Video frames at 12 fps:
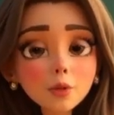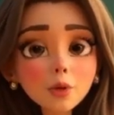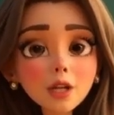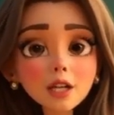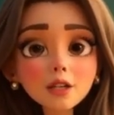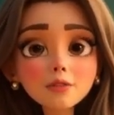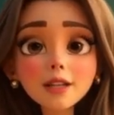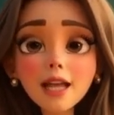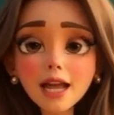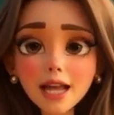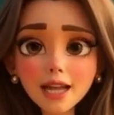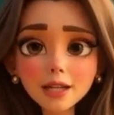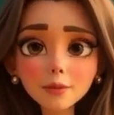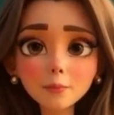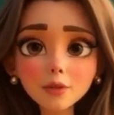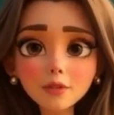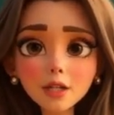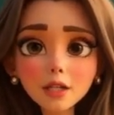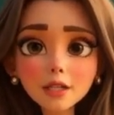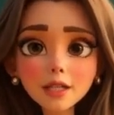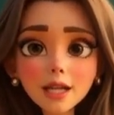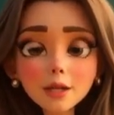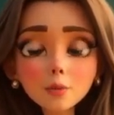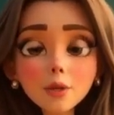love, hate, prefer,
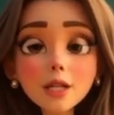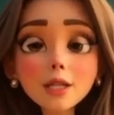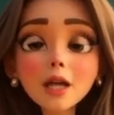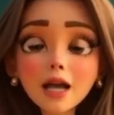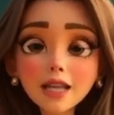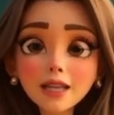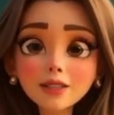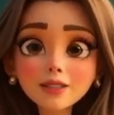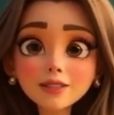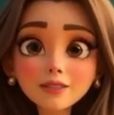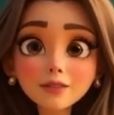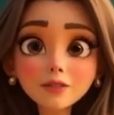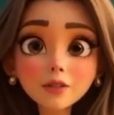and realize.